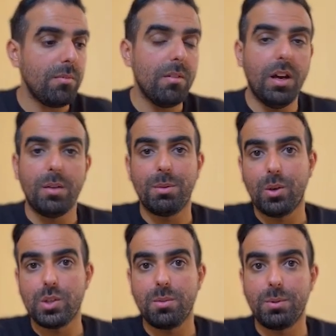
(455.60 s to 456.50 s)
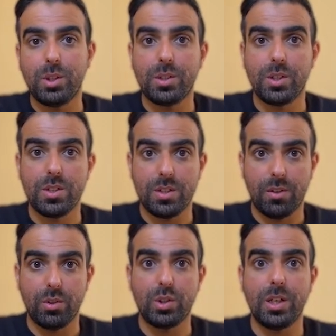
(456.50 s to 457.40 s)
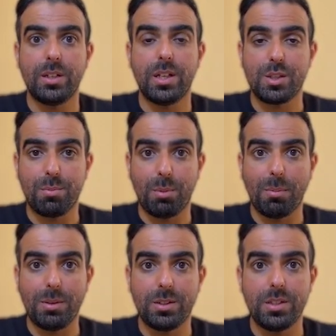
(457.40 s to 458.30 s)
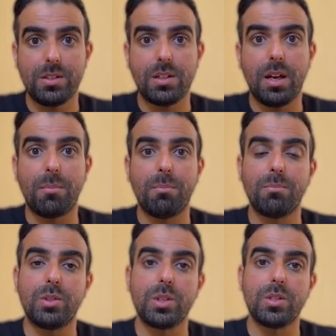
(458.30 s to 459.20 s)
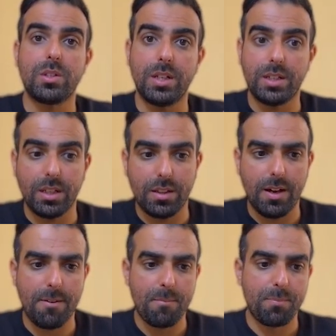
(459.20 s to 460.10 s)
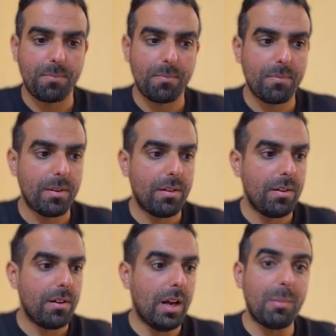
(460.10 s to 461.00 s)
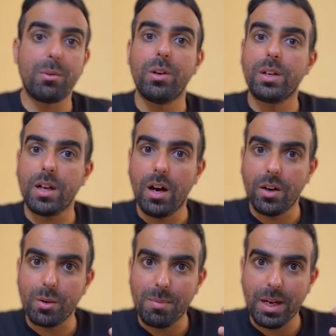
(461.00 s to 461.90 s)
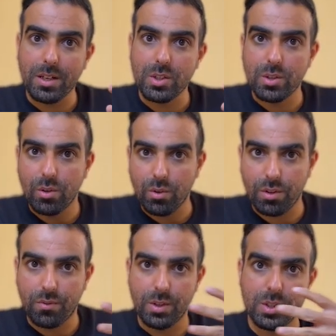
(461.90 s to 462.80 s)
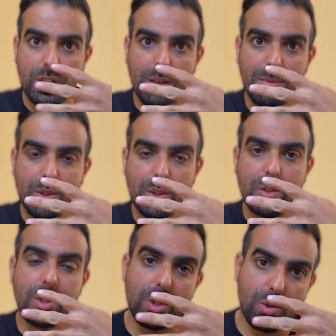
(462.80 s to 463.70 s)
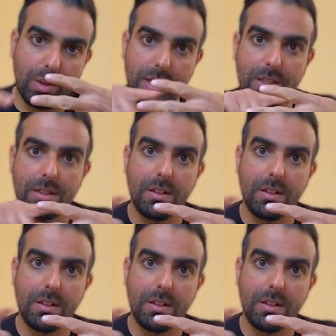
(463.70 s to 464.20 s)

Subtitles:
And because the predictions are retained as probabilities, I'm just getting I'm running argmax on the first dimension just to get